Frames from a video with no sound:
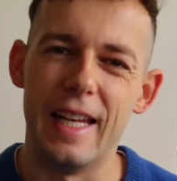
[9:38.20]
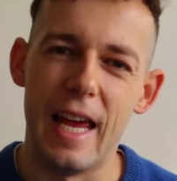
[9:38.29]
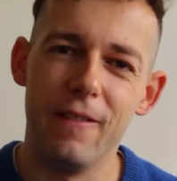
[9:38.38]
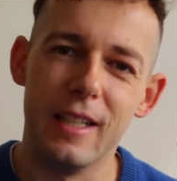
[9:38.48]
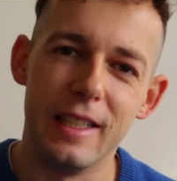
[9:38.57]
And
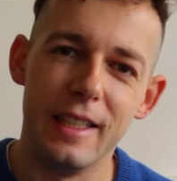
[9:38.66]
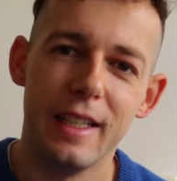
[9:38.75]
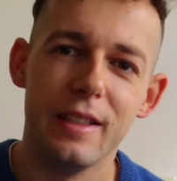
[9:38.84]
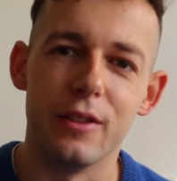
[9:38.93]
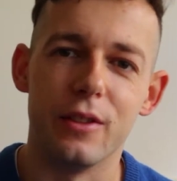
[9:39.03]
having a
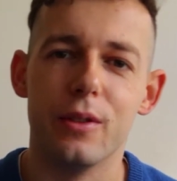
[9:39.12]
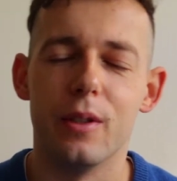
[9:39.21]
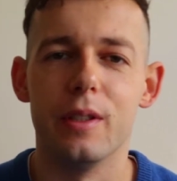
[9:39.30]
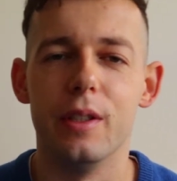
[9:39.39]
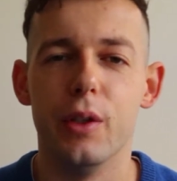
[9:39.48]
net
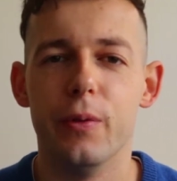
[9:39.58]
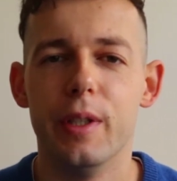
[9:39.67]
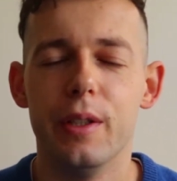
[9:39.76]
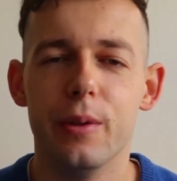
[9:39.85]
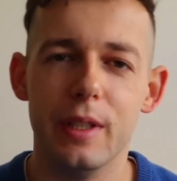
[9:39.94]
installed in your
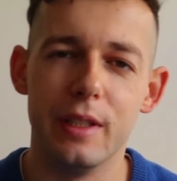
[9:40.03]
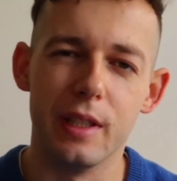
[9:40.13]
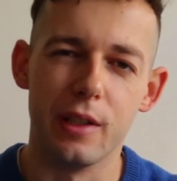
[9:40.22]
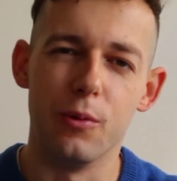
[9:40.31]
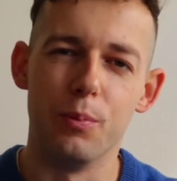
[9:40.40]
window
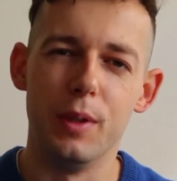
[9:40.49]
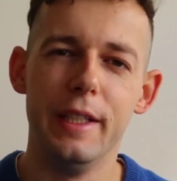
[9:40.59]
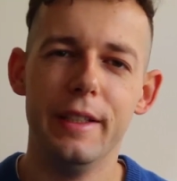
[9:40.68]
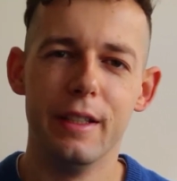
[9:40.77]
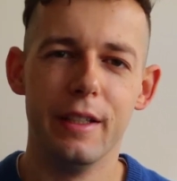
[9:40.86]
is a
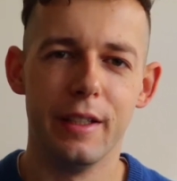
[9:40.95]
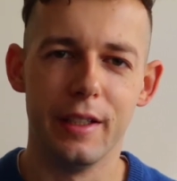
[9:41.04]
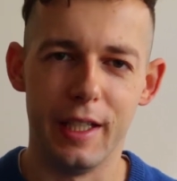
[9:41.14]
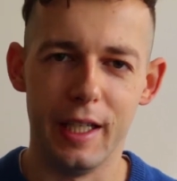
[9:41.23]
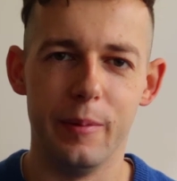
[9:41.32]
complete
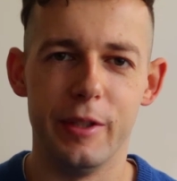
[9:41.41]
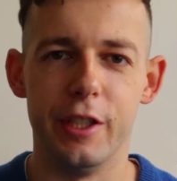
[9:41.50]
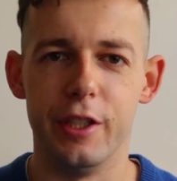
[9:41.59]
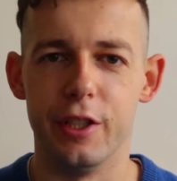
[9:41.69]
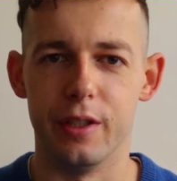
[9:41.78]
game
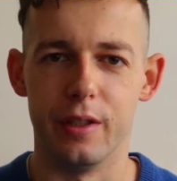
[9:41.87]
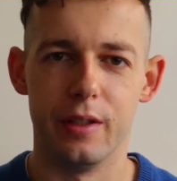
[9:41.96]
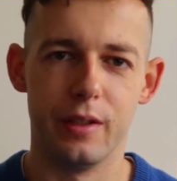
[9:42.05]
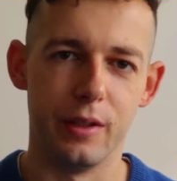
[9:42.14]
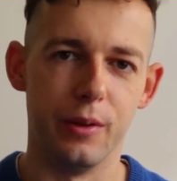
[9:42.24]
changer.
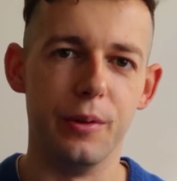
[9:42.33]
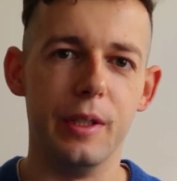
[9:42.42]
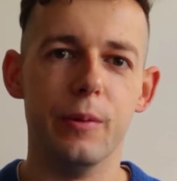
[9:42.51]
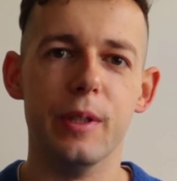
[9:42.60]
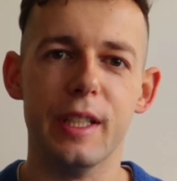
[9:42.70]
So
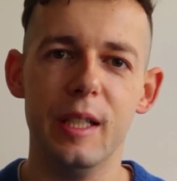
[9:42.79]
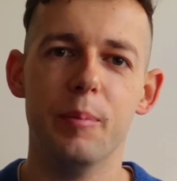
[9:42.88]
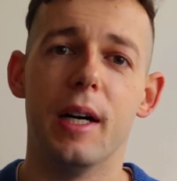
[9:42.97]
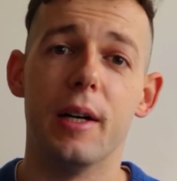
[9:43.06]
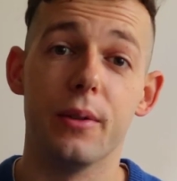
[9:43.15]
it will
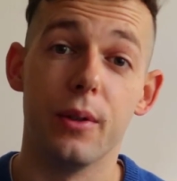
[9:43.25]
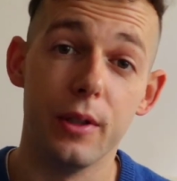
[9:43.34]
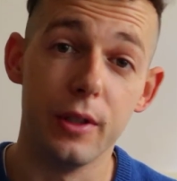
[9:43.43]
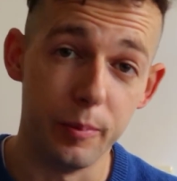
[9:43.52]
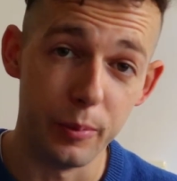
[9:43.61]
keep out
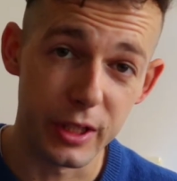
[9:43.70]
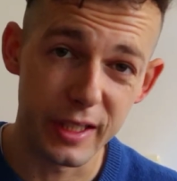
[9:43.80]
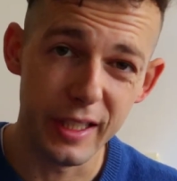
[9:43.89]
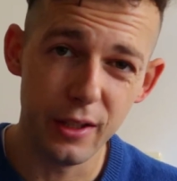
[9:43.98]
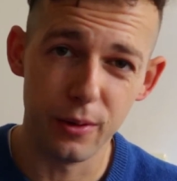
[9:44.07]
all the
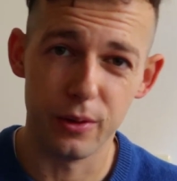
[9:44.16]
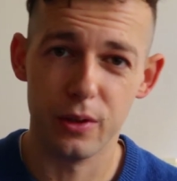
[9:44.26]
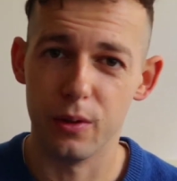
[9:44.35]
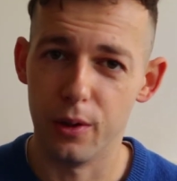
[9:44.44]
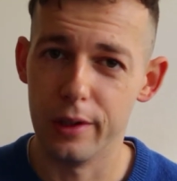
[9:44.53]

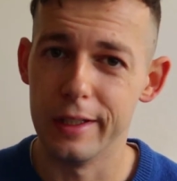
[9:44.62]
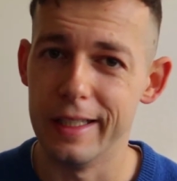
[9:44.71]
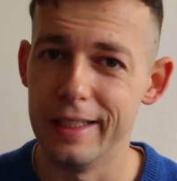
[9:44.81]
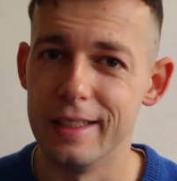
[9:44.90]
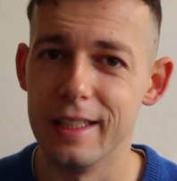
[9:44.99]
mosquitoes, all
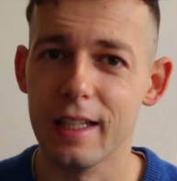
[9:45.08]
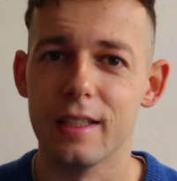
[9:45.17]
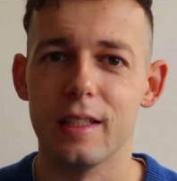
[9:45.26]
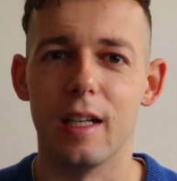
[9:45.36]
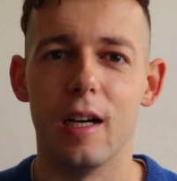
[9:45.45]
the
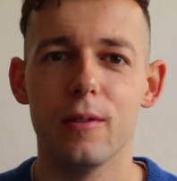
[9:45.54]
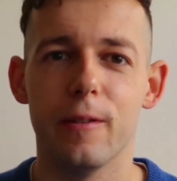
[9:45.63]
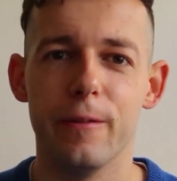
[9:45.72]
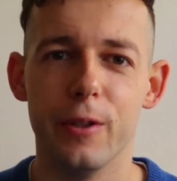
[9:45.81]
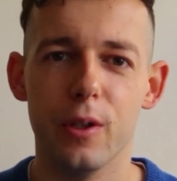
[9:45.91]
insects
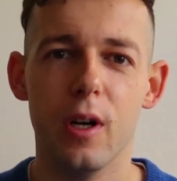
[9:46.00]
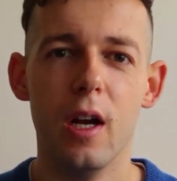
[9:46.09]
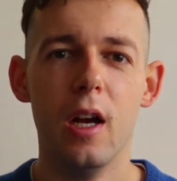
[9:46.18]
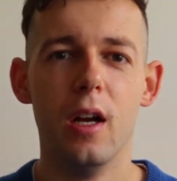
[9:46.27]
out of your